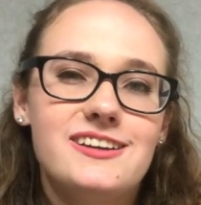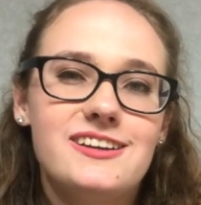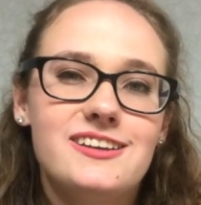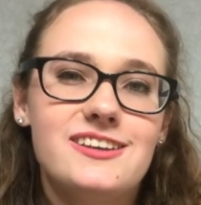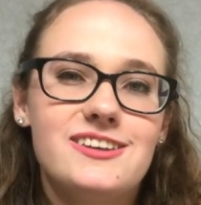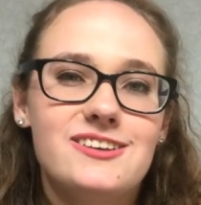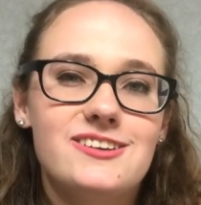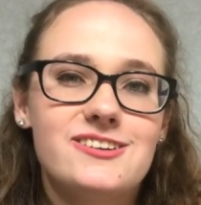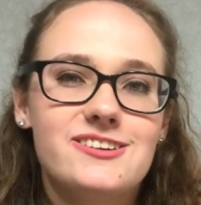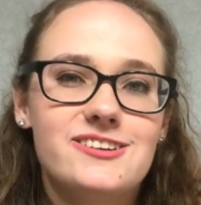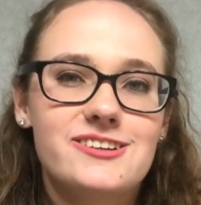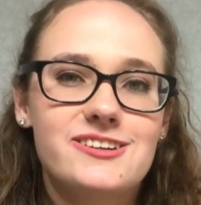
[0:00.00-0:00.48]

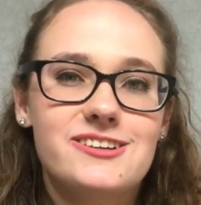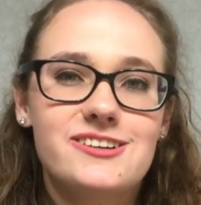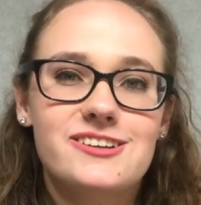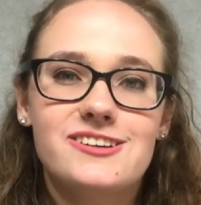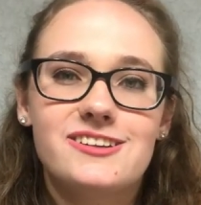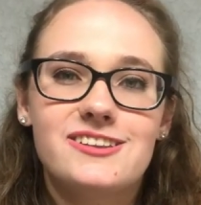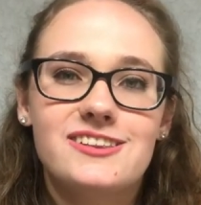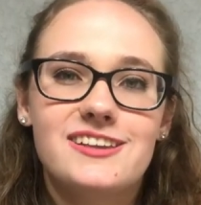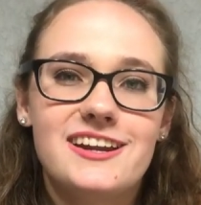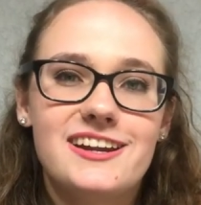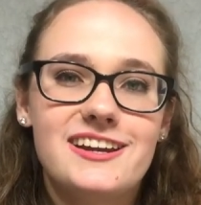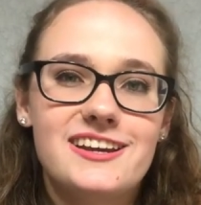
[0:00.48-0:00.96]
you're
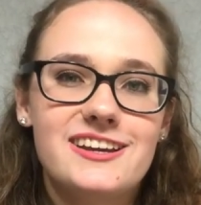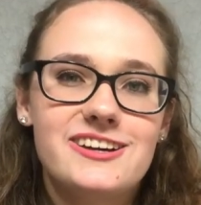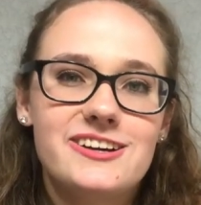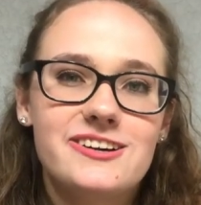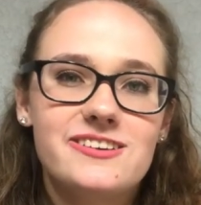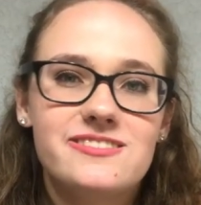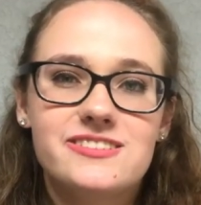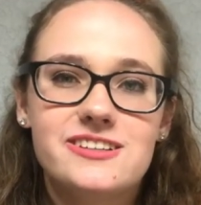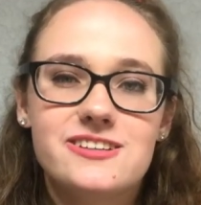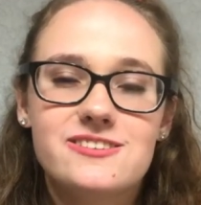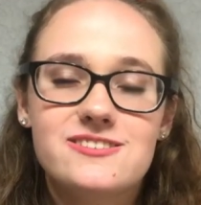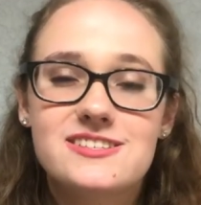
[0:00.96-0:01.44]
letting
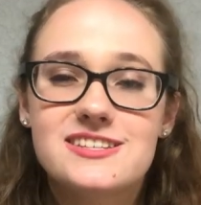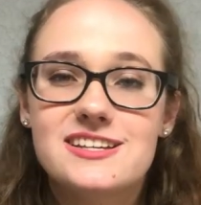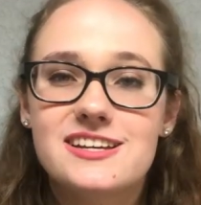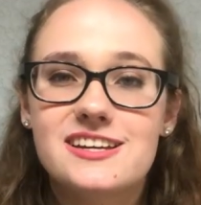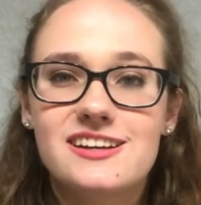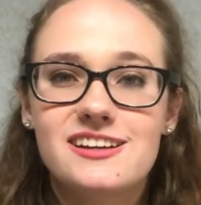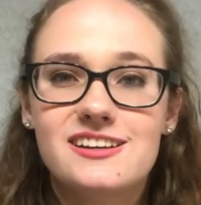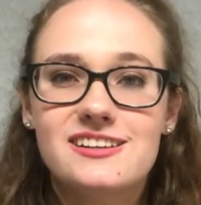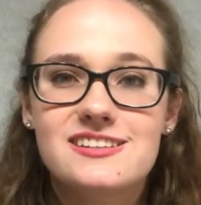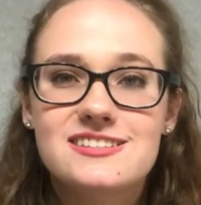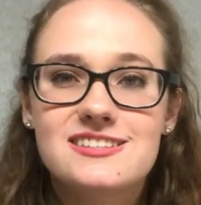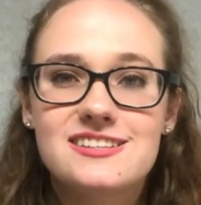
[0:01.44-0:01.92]
go of those
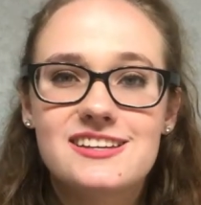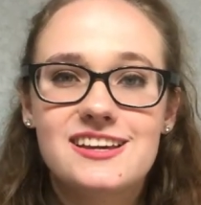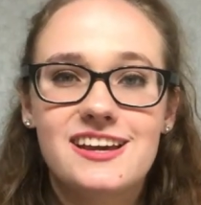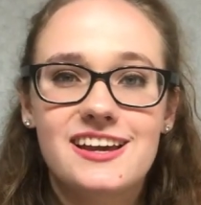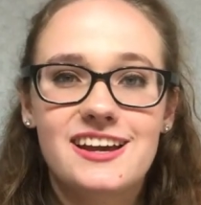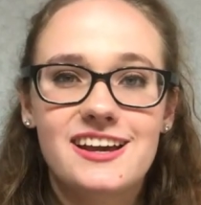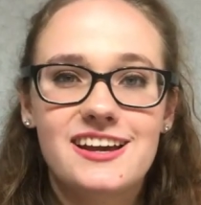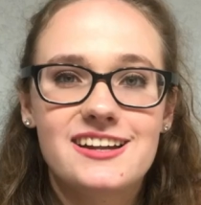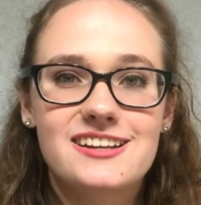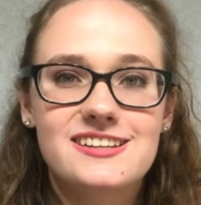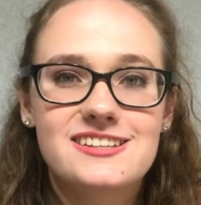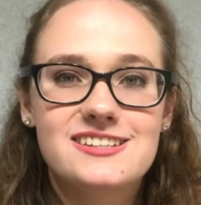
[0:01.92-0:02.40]
things
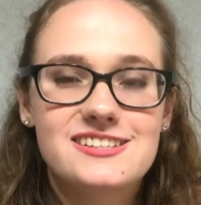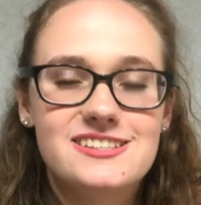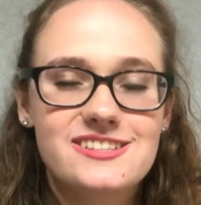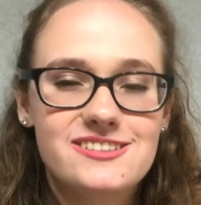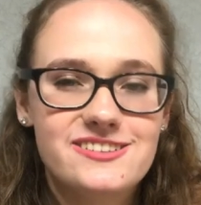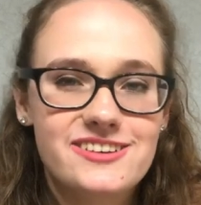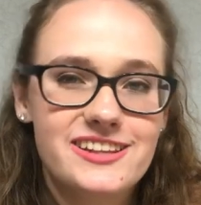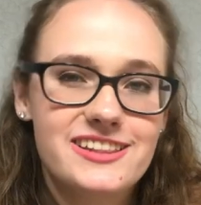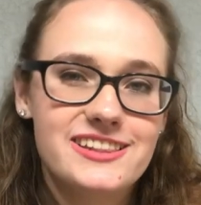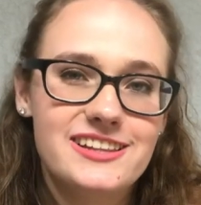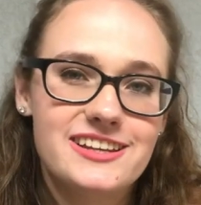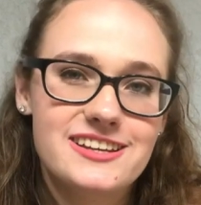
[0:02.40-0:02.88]
and
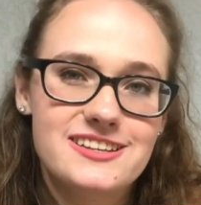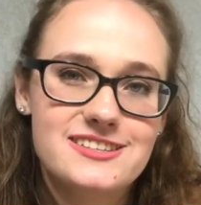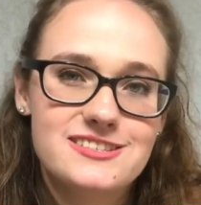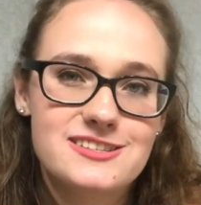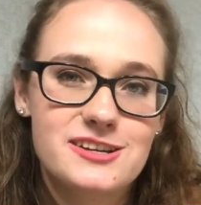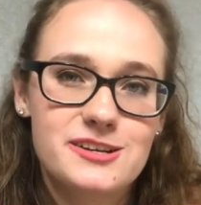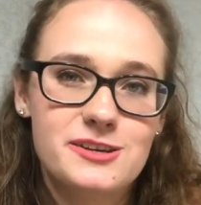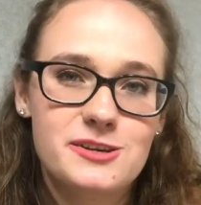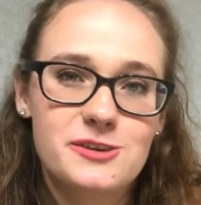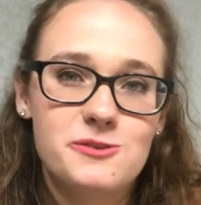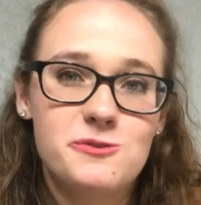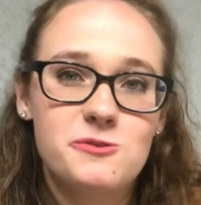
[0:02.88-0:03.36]
doing things
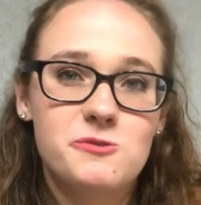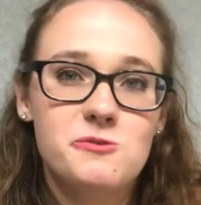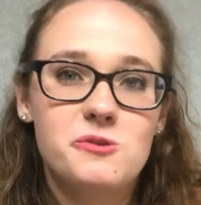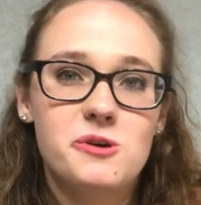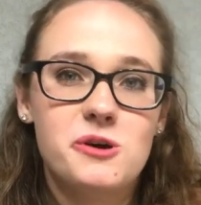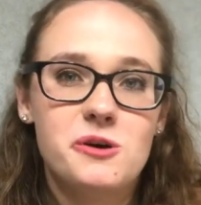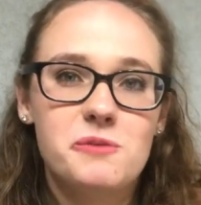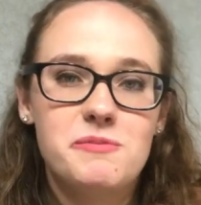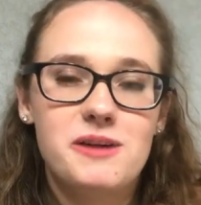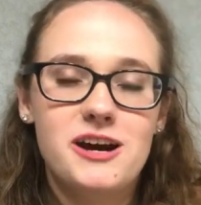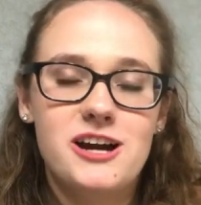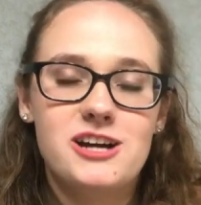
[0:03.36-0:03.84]
that you
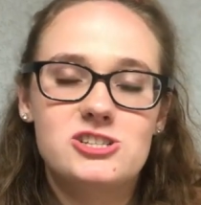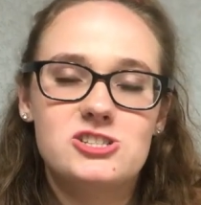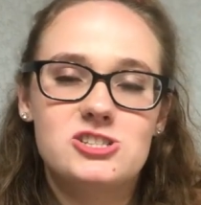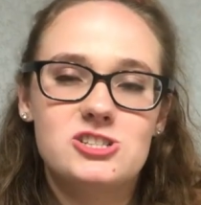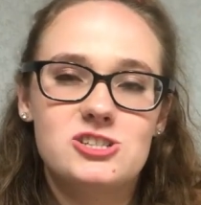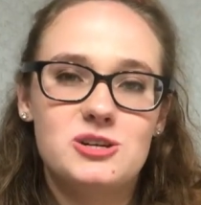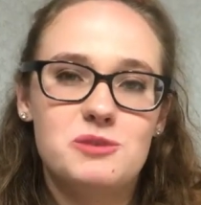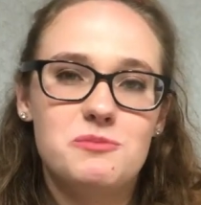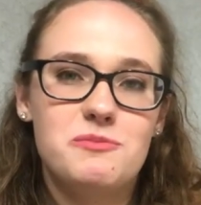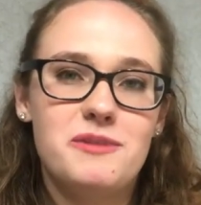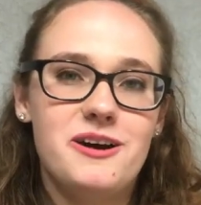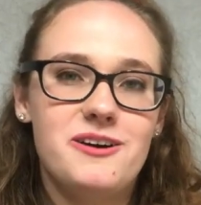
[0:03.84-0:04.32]
are
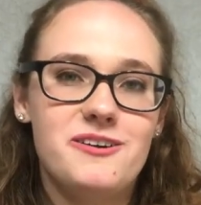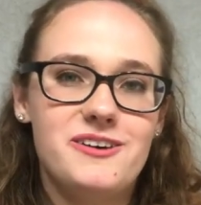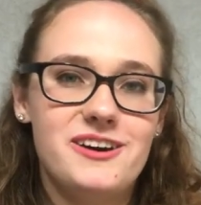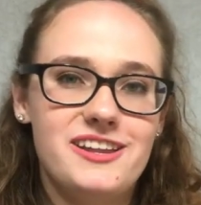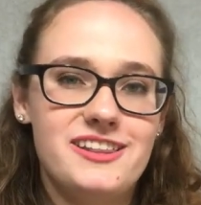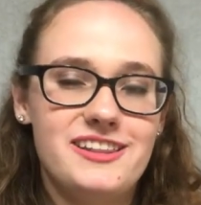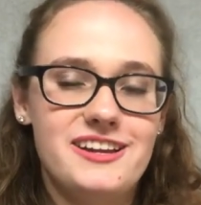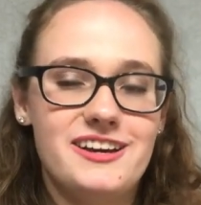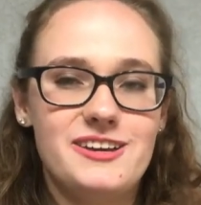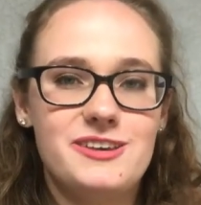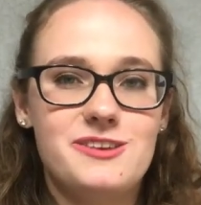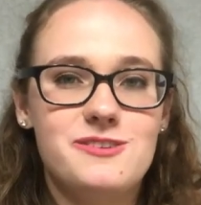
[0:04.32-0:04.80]
passionate about
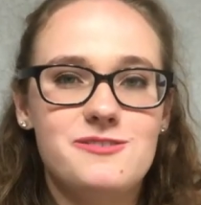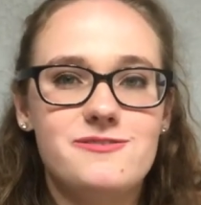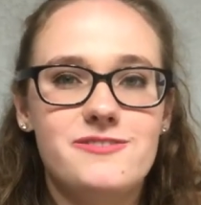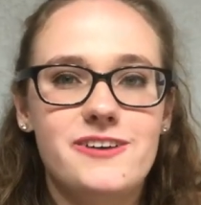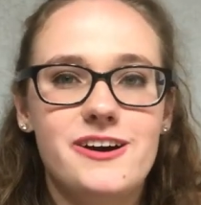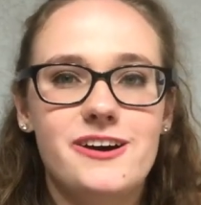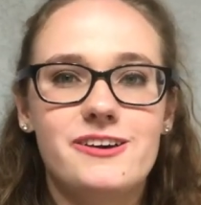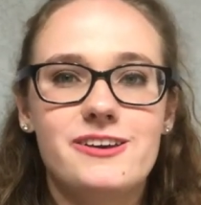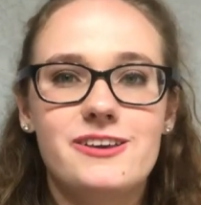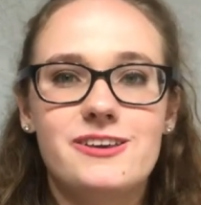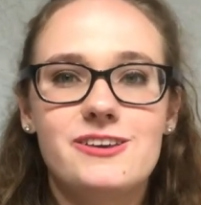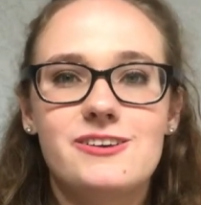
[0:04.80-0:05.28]
and that you
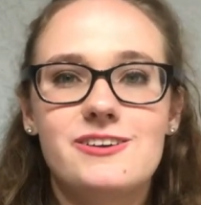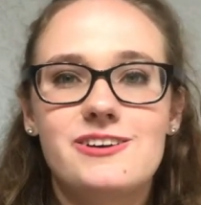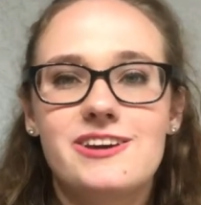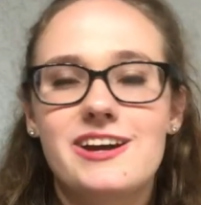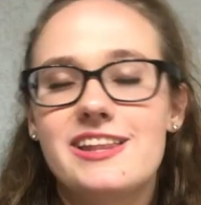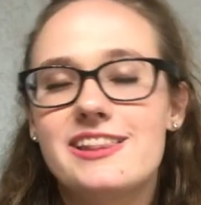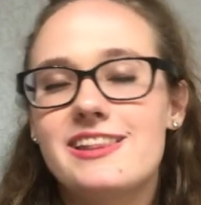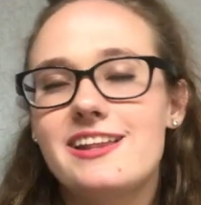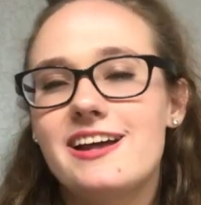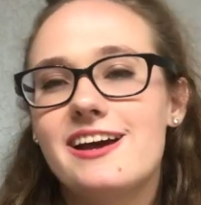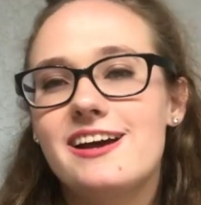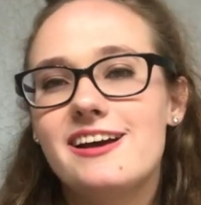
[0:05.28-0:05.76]
value
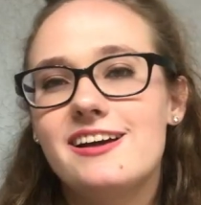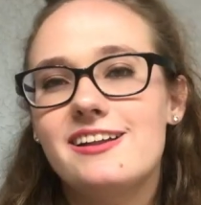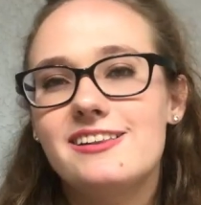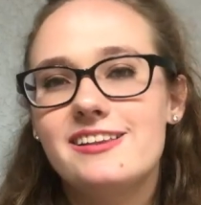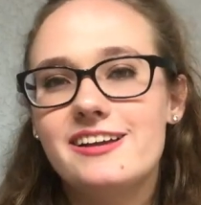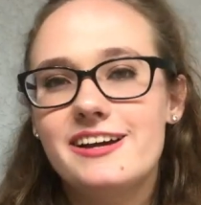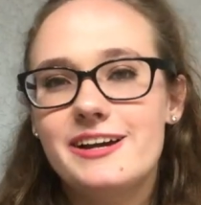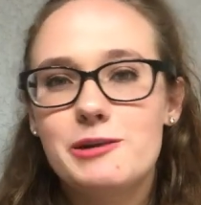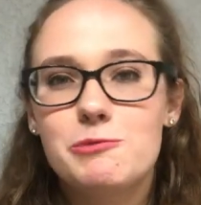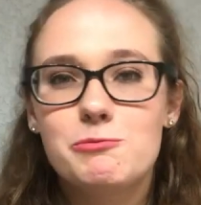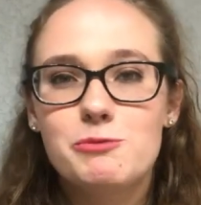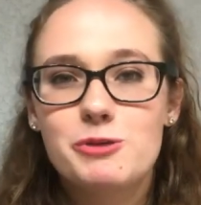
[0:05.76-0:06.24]
and that
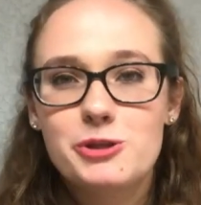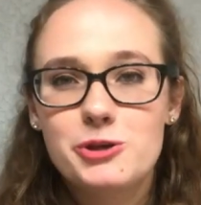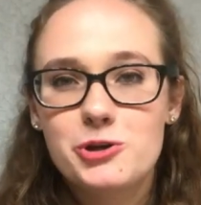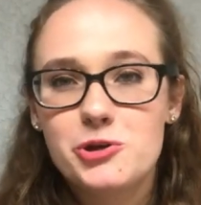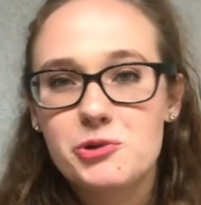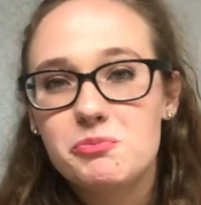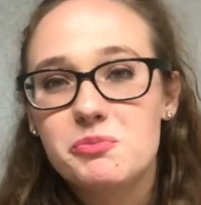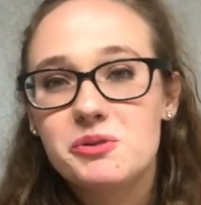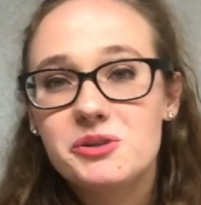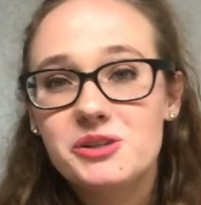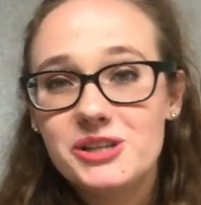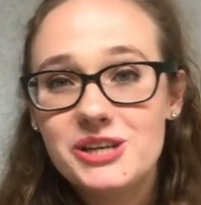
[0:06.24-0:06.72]
align with your
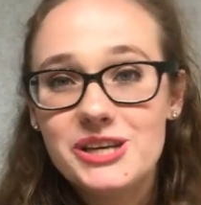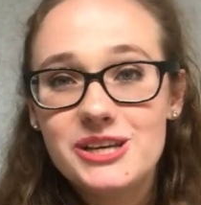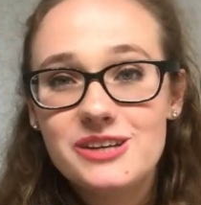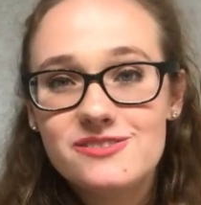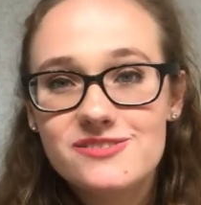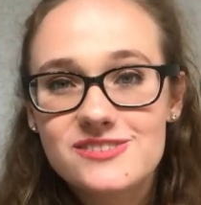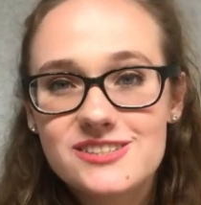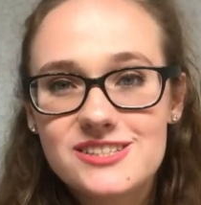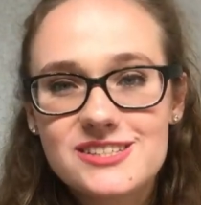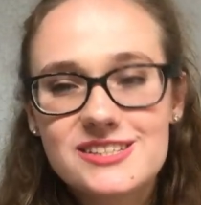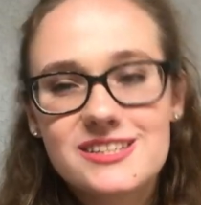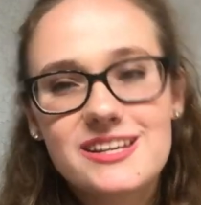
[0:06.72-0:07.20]

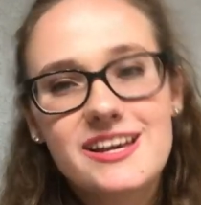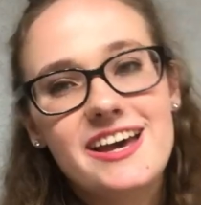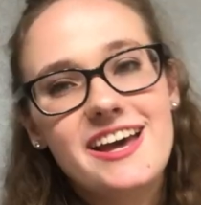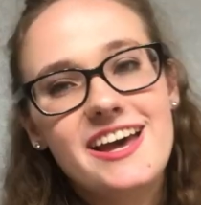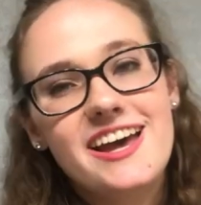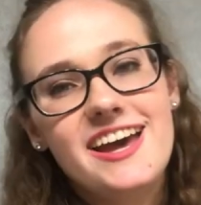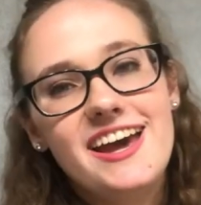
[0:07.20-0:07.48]
beliefs.